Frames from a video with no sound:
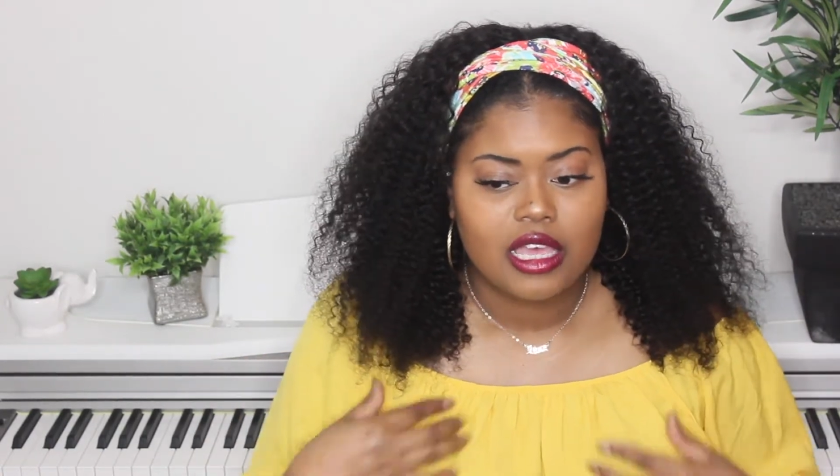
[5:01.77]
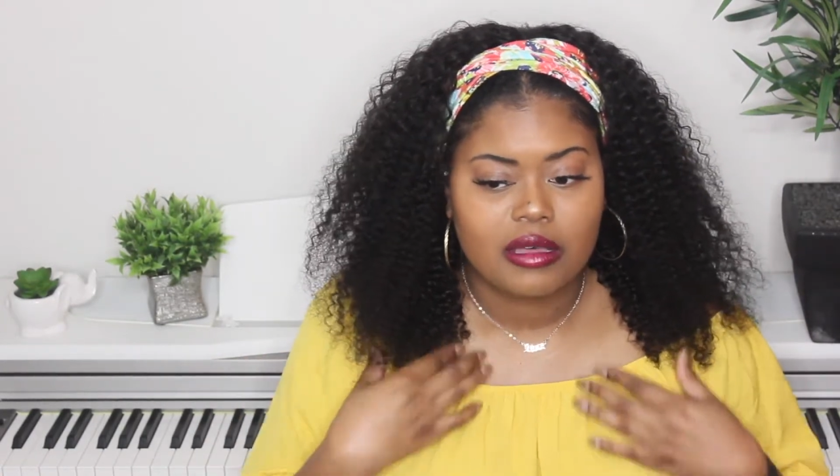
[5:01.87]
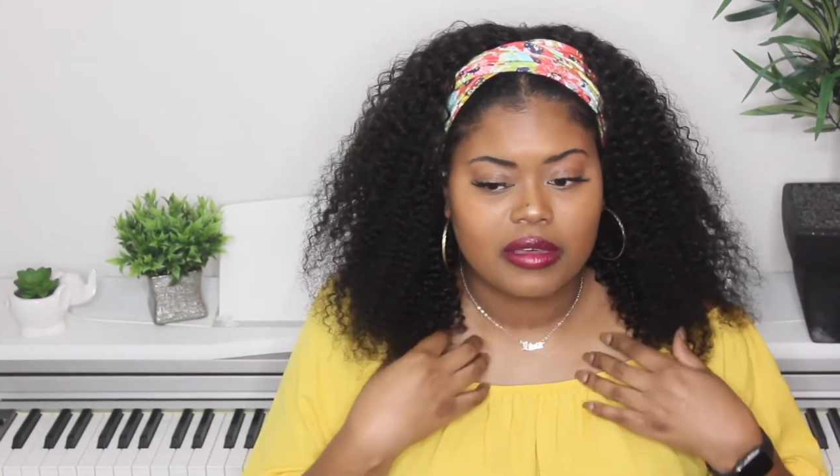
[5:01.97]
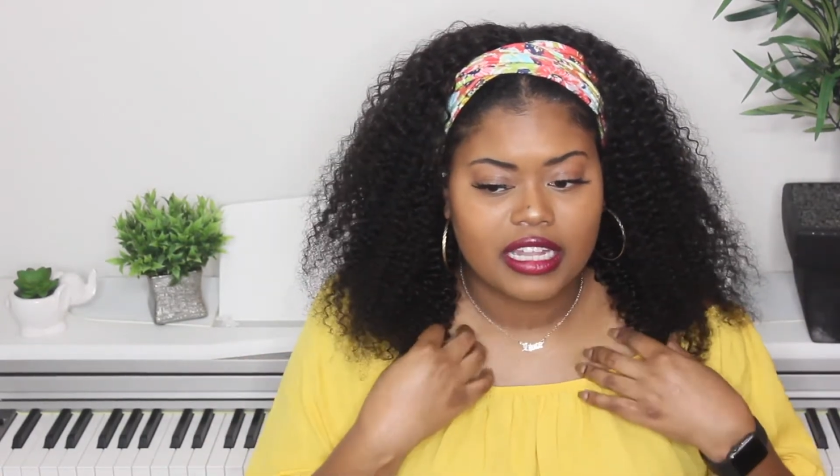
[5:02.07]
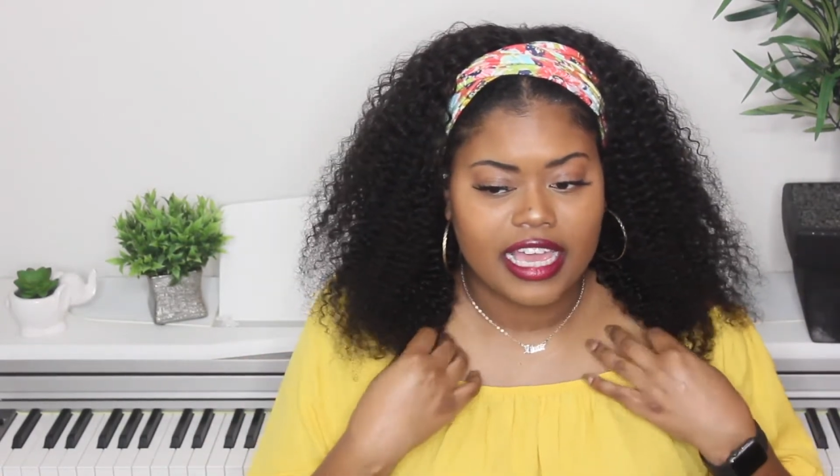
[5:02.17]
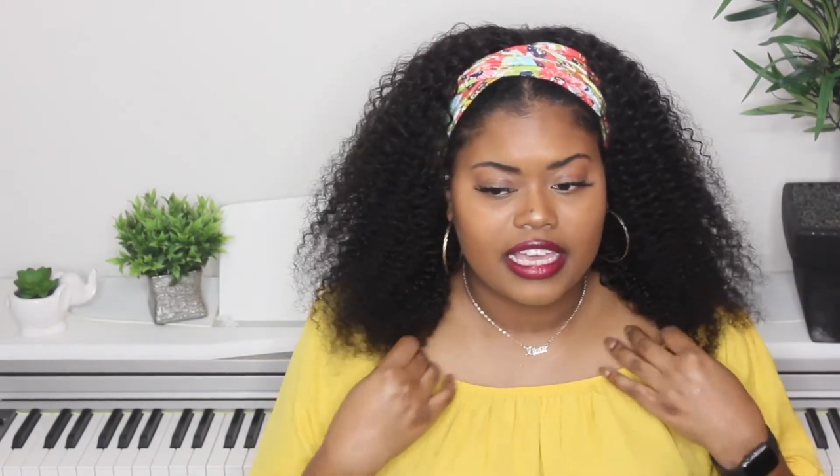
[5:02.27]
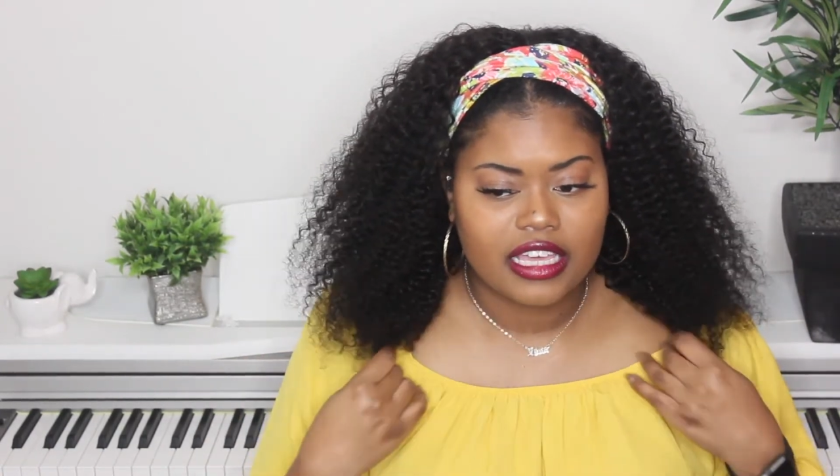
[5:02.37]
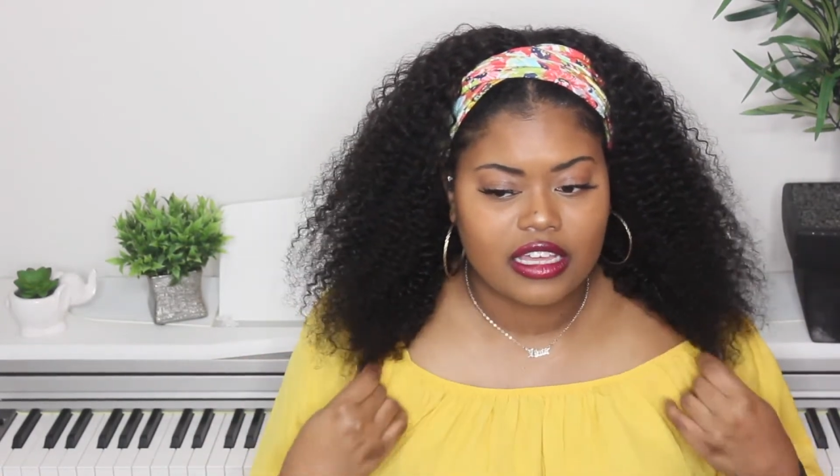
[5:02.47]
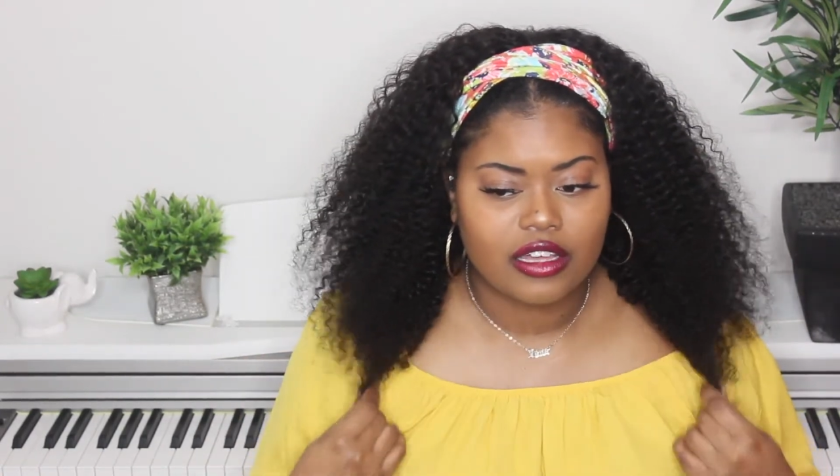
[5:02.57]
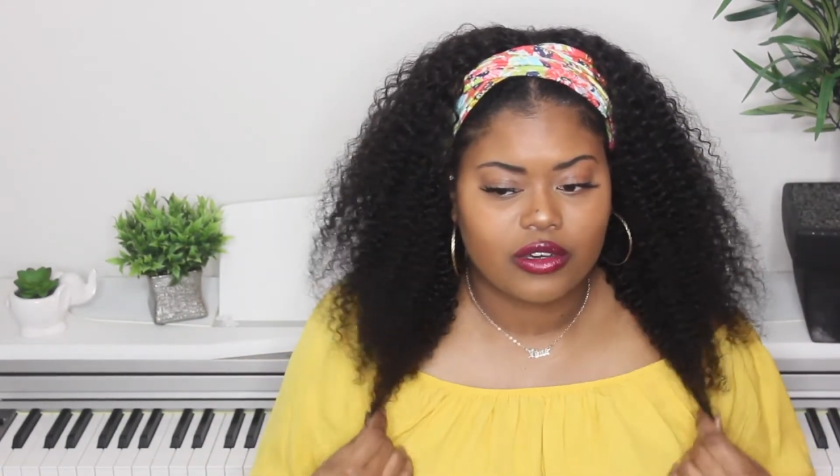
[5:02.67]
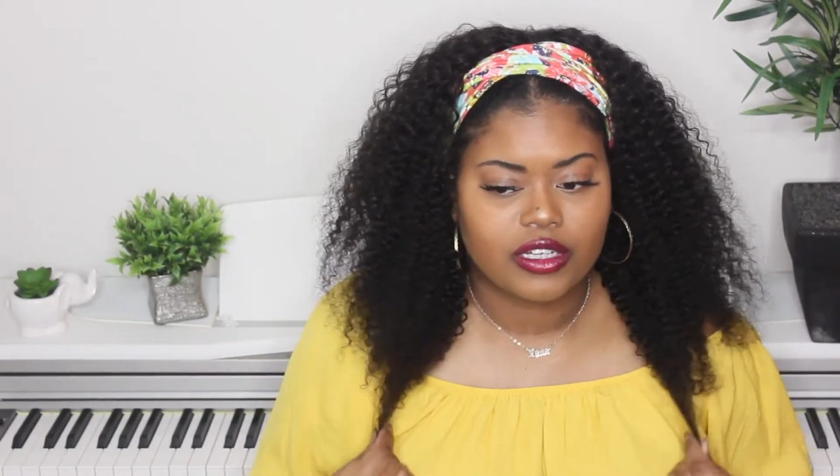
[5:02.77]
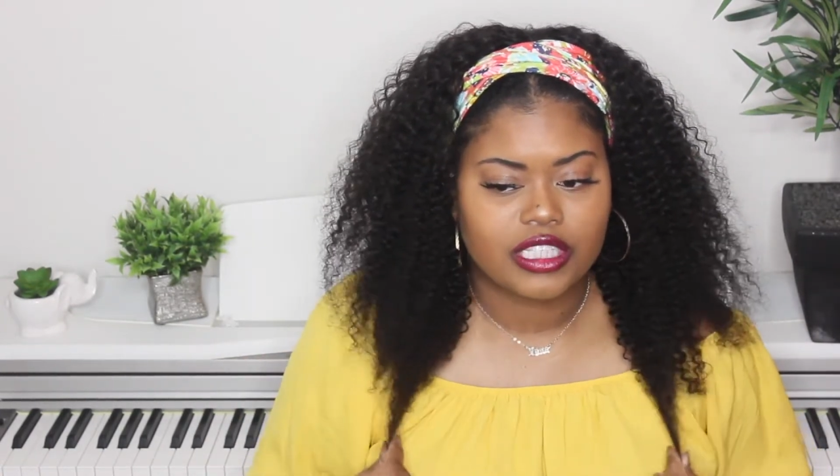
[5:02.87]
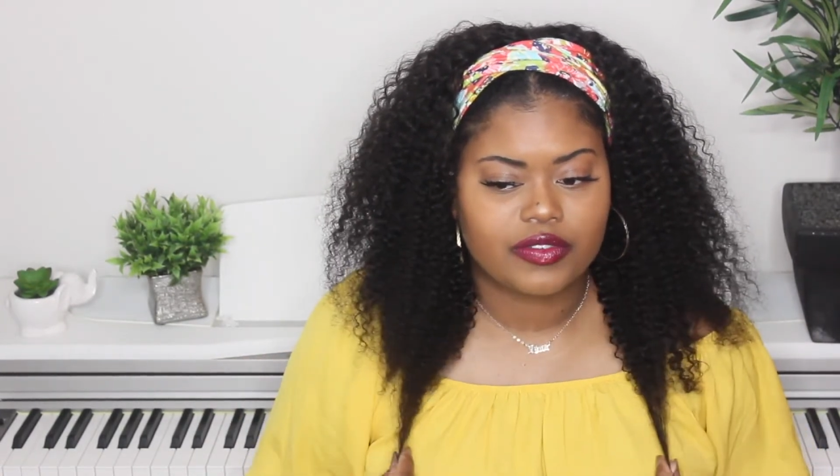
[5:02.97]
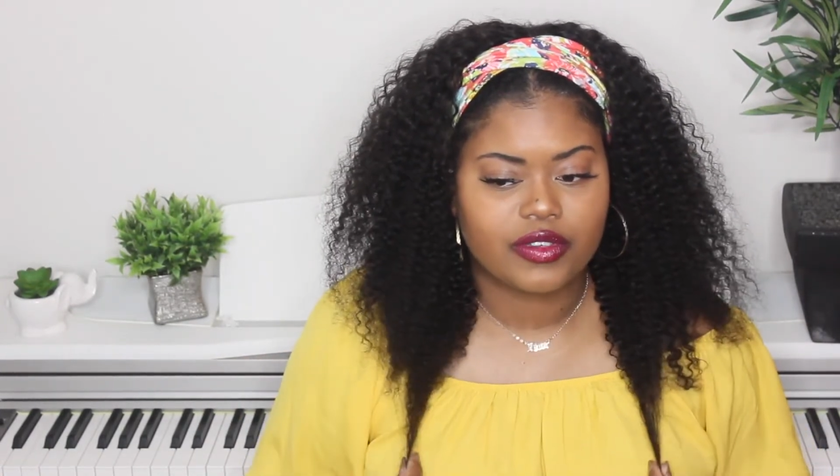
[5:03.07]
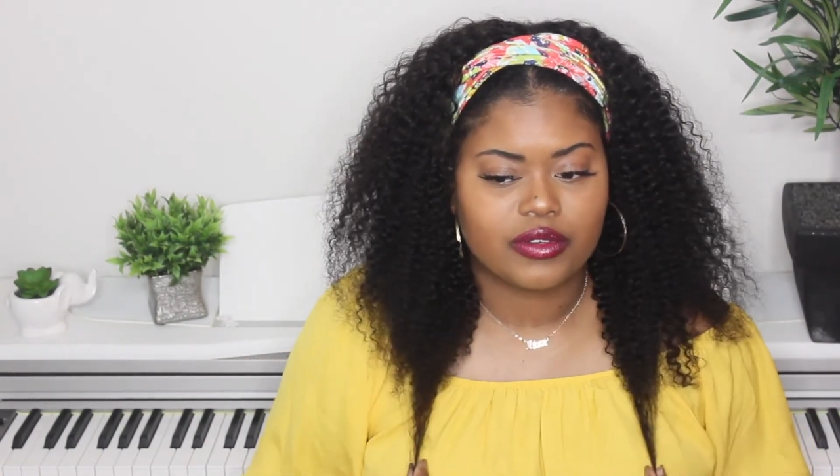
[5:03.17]
But like, of course,
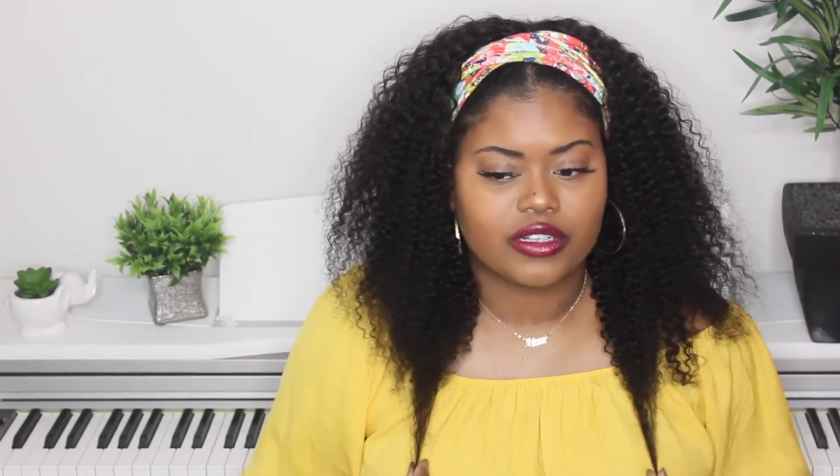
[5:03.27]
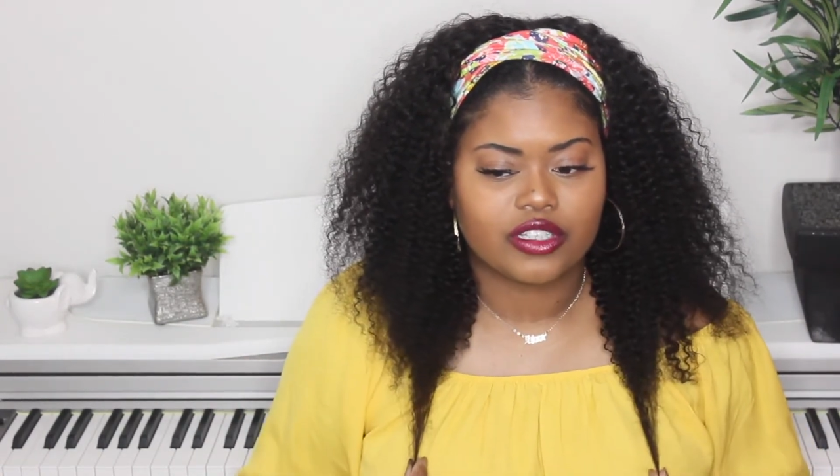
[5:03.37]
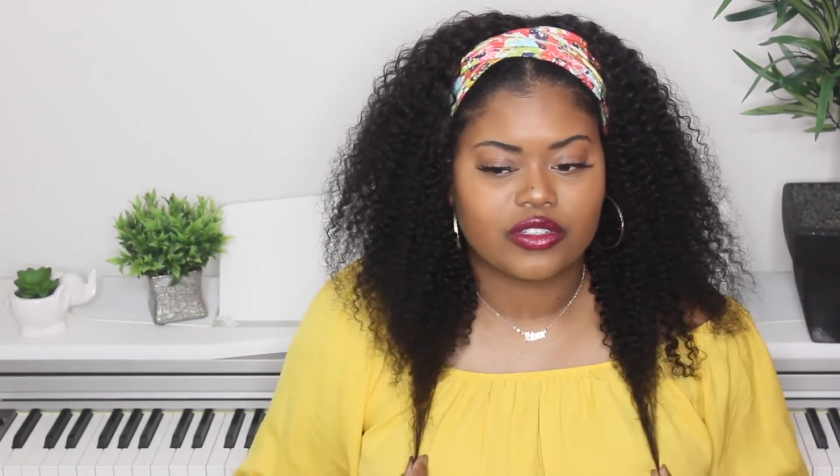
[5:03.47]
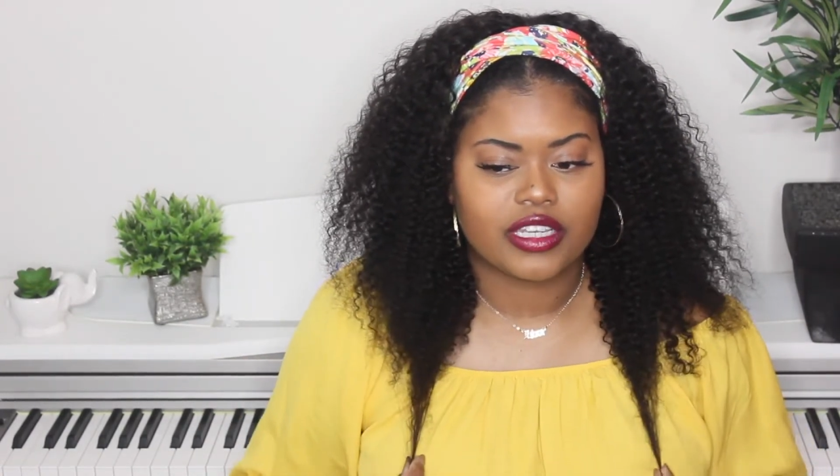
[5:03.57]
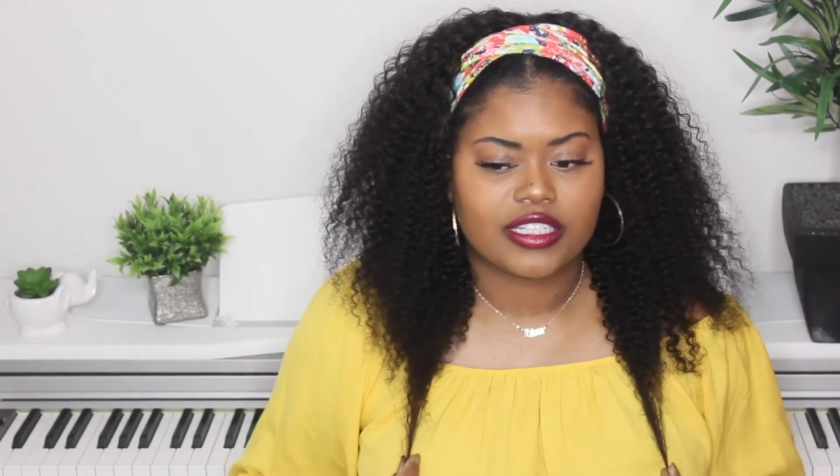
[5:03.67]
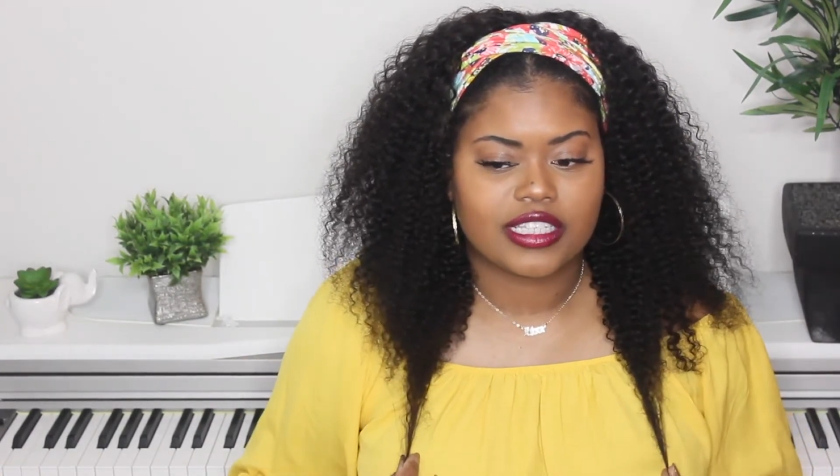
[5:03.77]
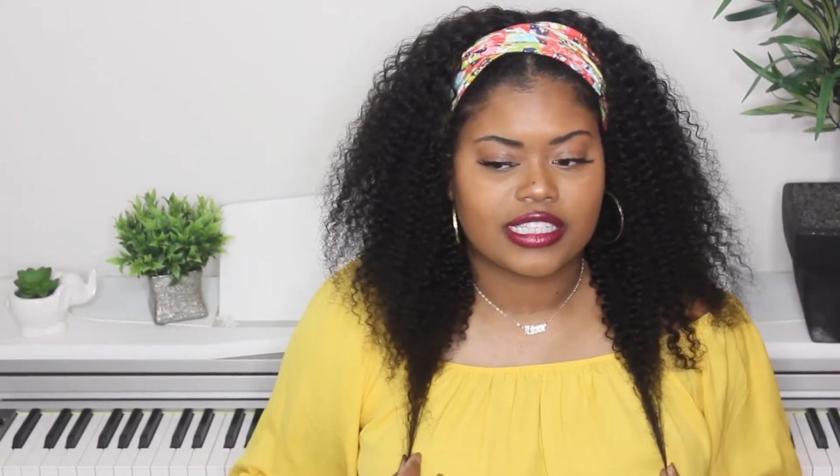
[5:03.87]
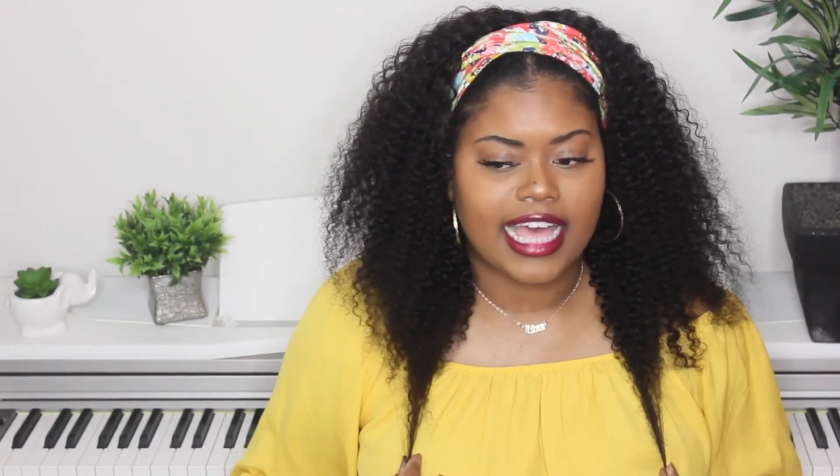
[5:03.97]
if you were to stretch this